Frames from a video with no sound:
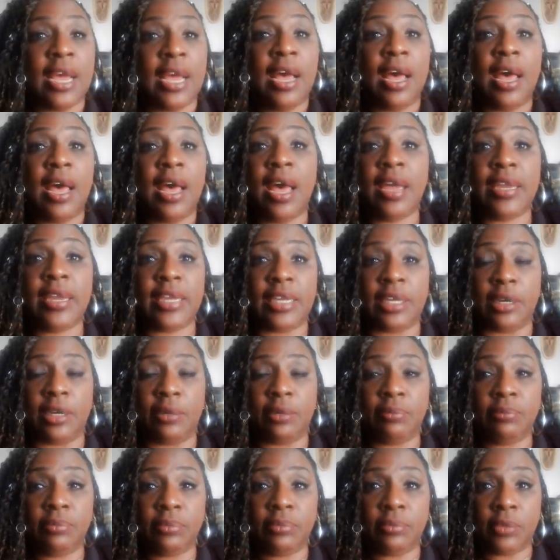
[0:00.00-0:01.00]
Hugging
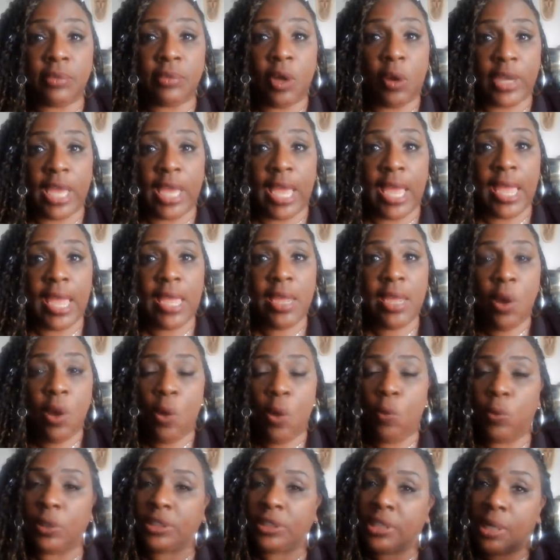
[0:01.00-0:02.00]
him, okay?
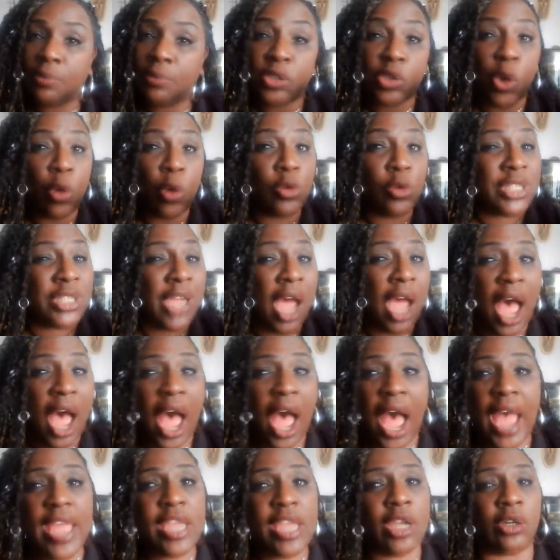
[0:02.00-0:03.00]
Which I'm so
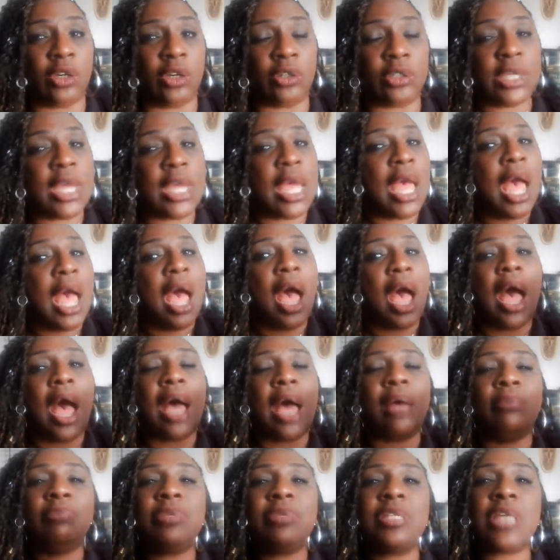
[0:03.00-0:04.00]
tired.
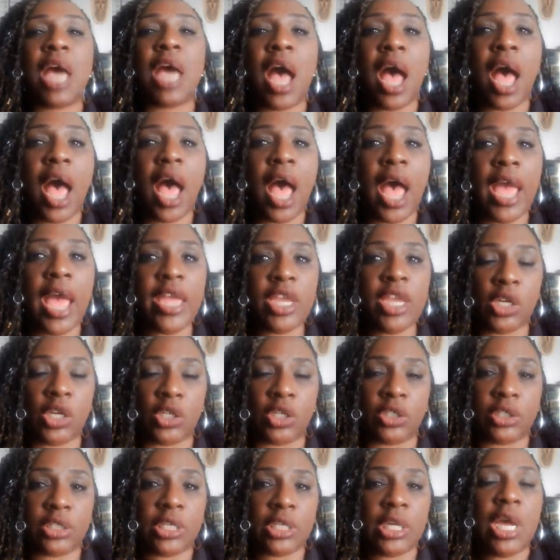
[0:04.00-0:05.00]
I'm
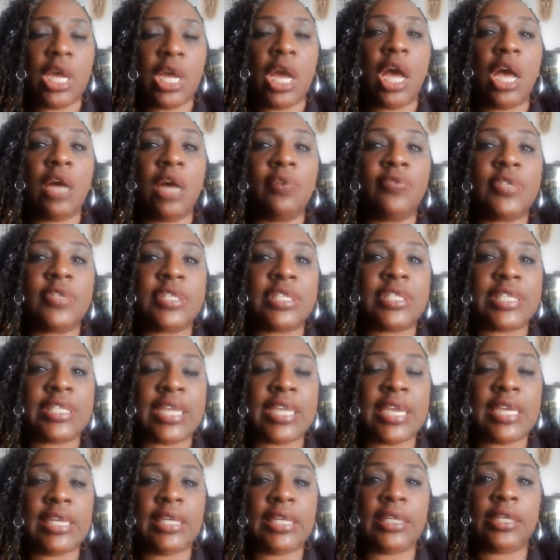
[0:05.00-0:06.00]
tired of
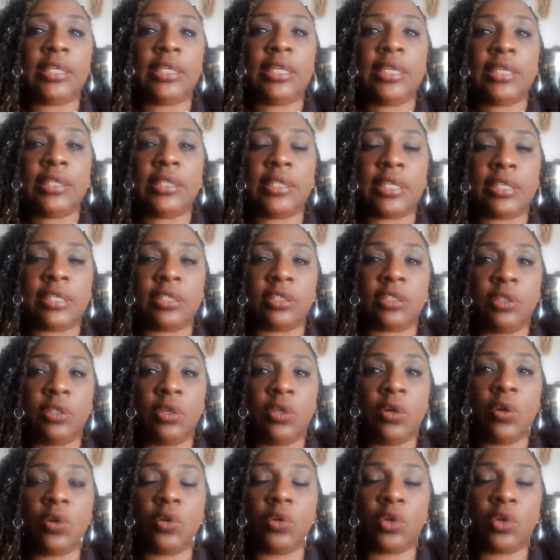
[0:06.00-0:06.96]
seeing this little